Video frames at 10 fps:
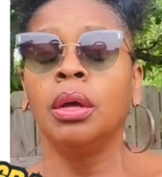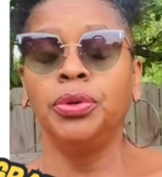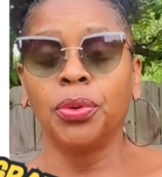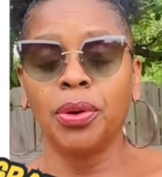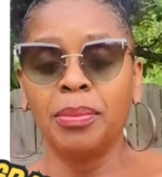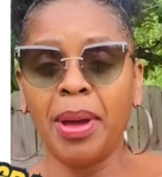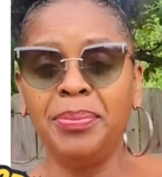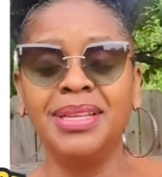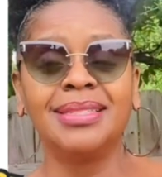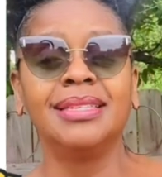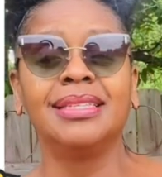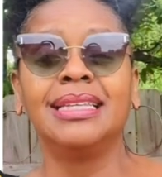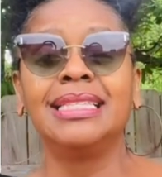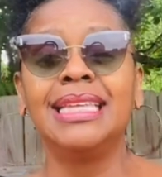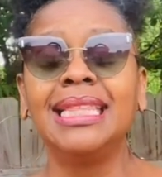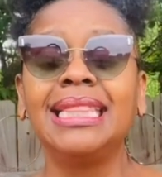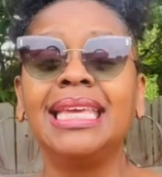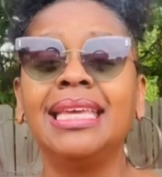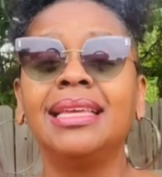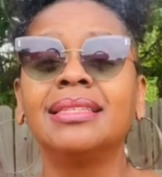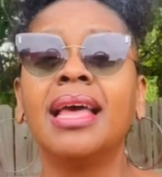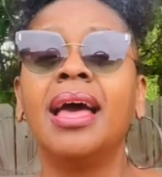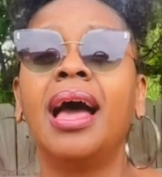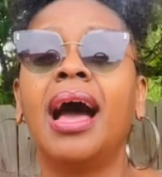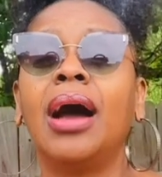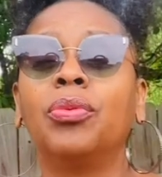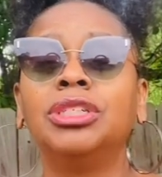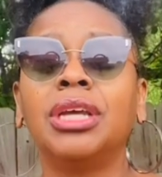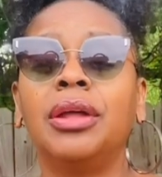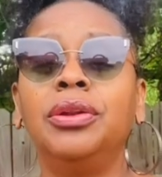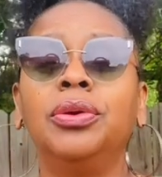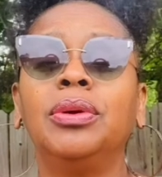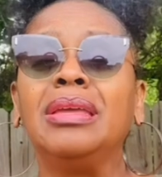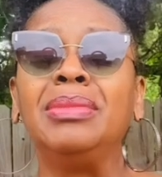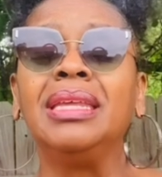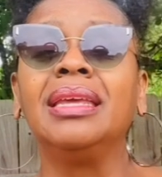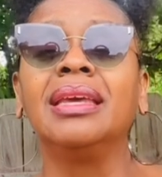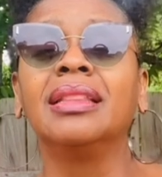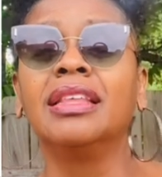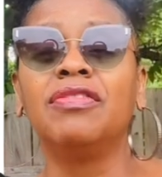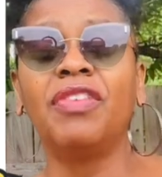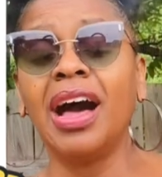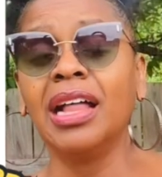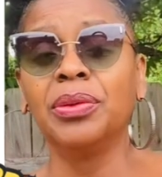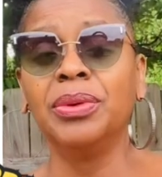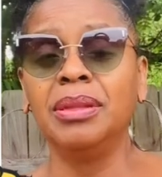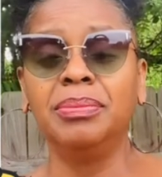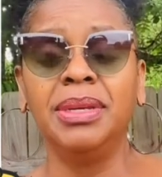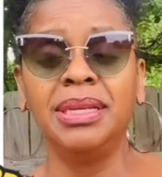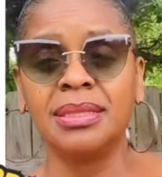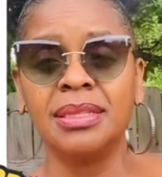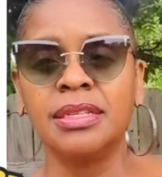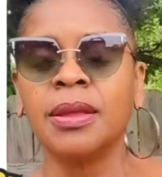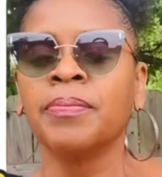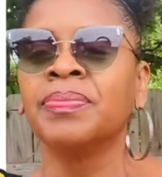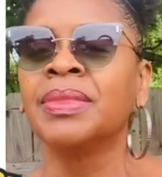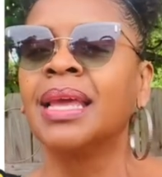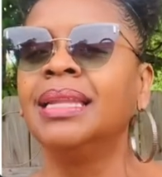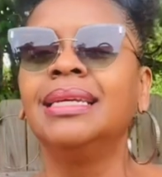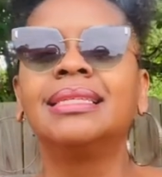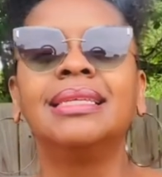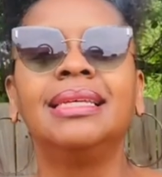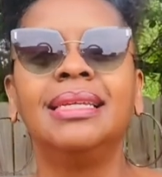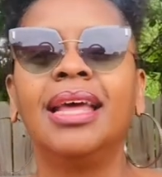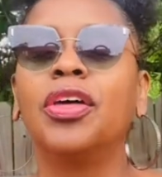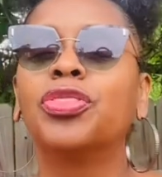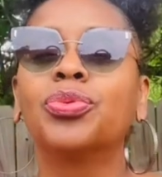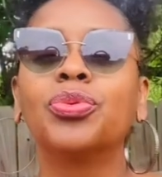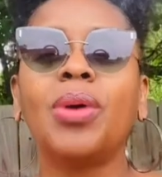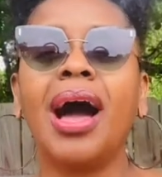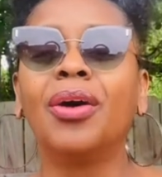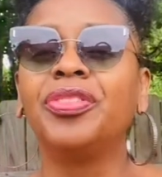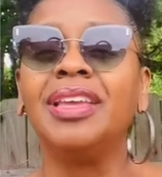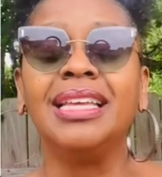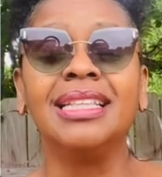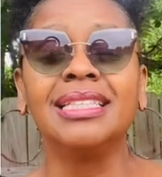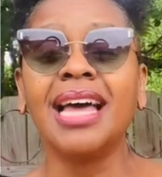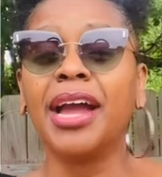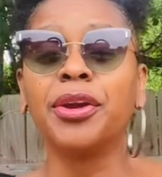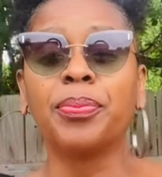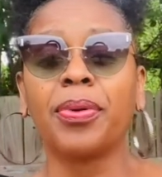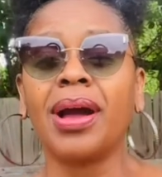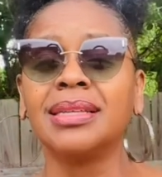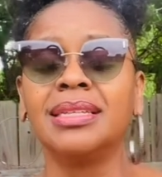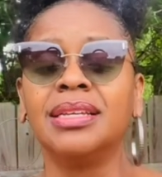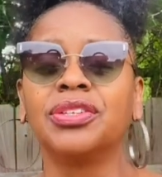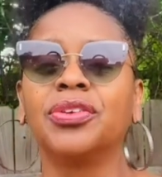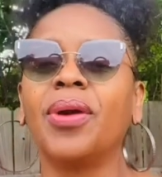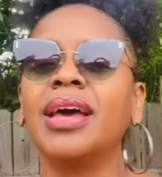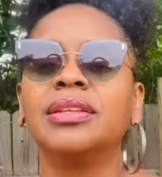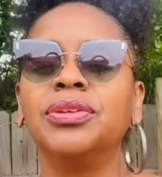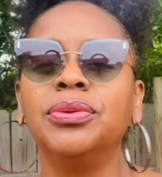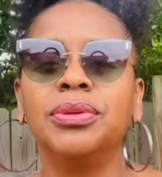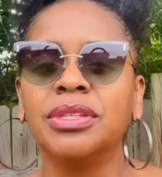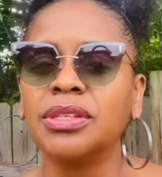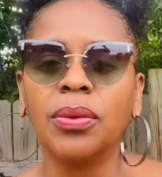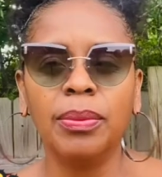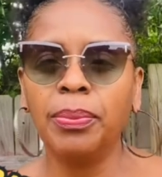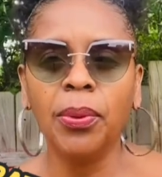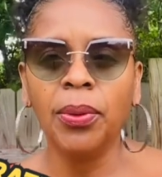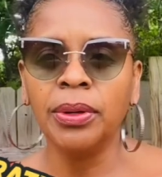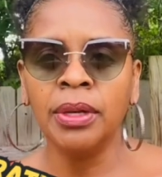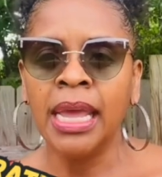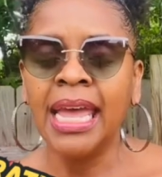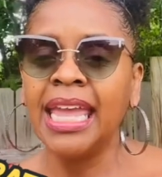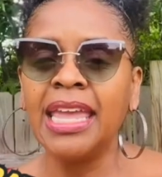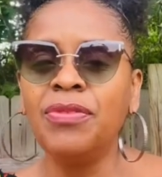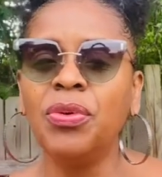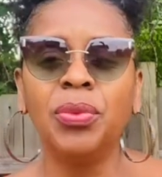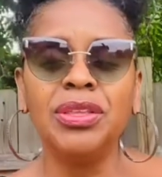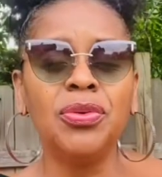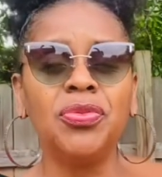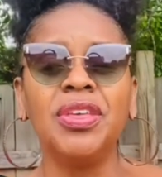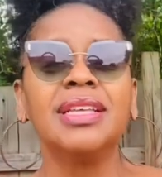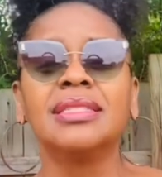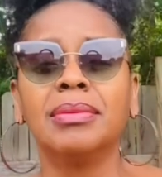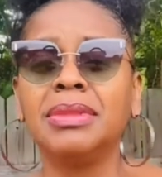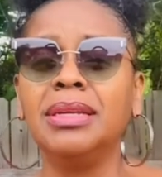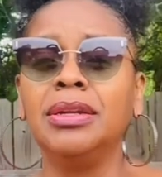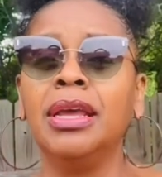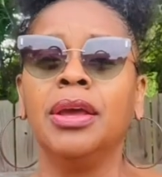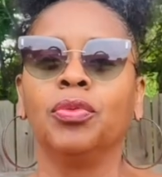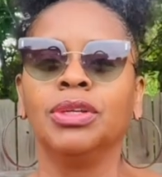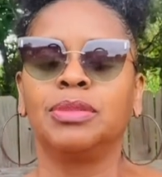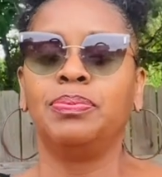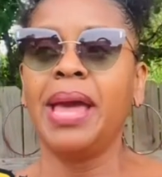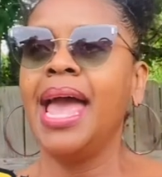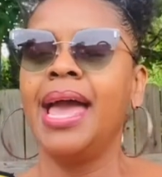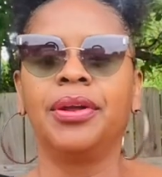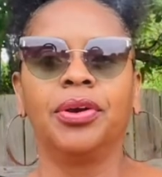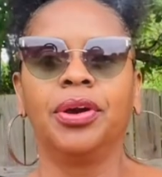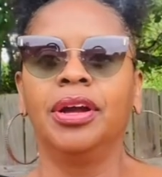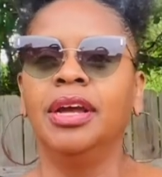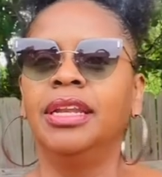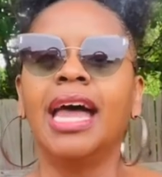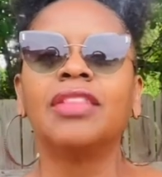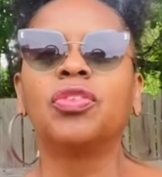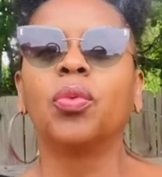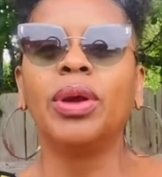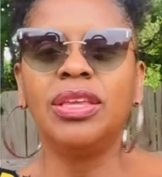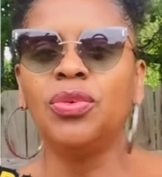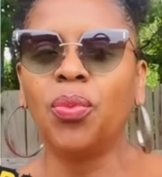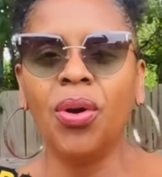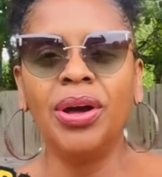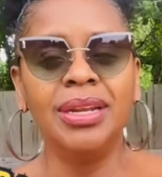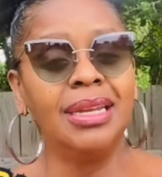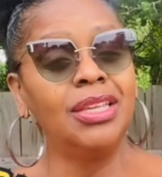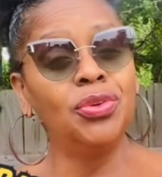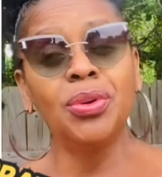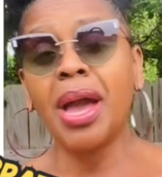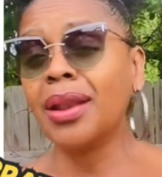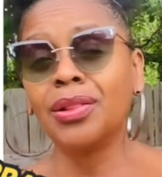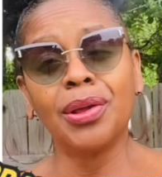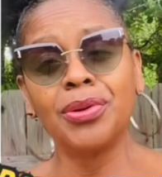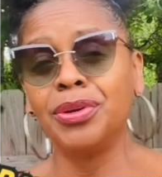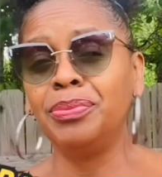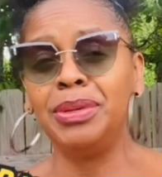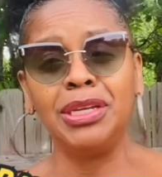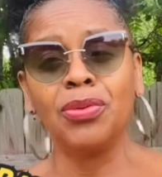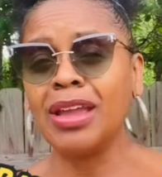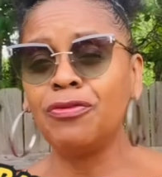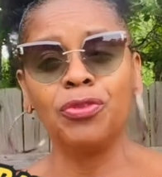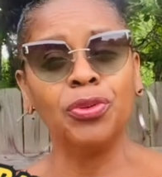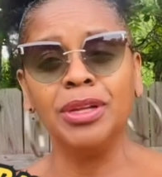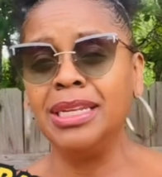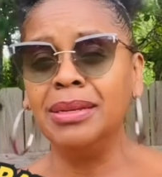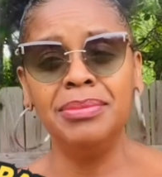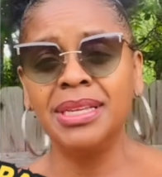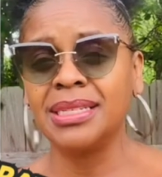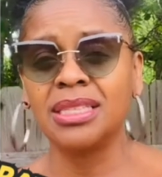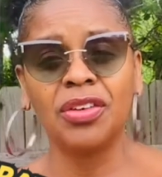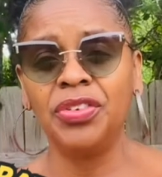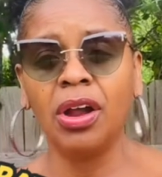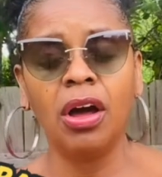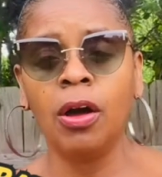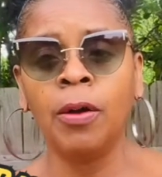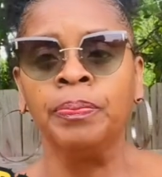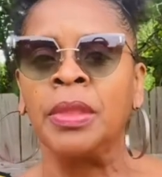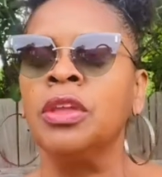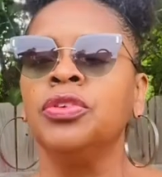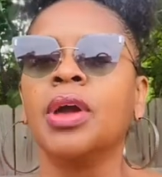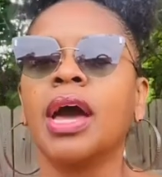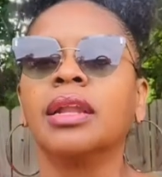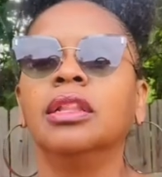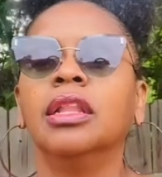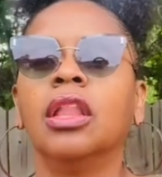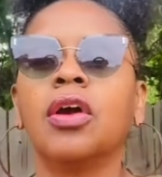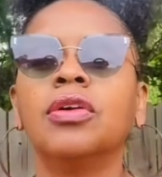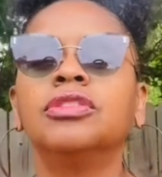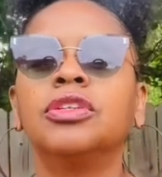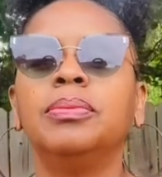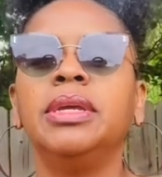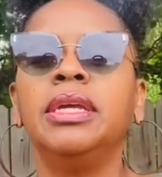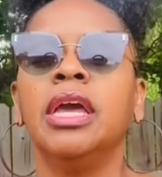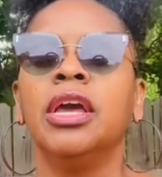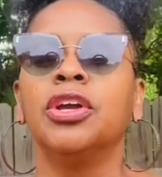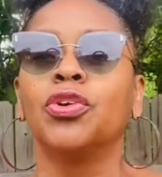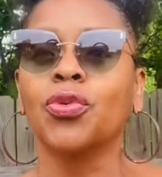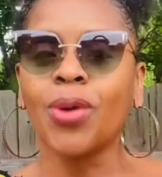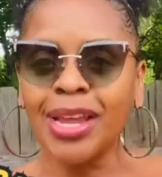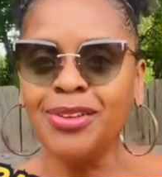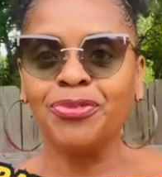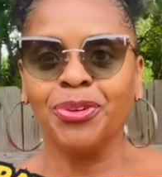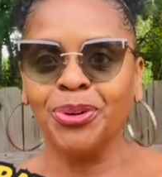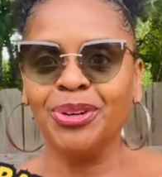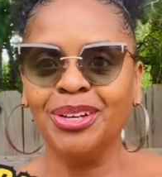During My Business, and 10 Things I Wish I Knew Immediately Following the Business. Listen, throughout the entire process, gratitude is so important. Even when you think something was bad or not the way you wanted it, you got to learn to be grateful in the midst of it all. You got to learn to be grateful.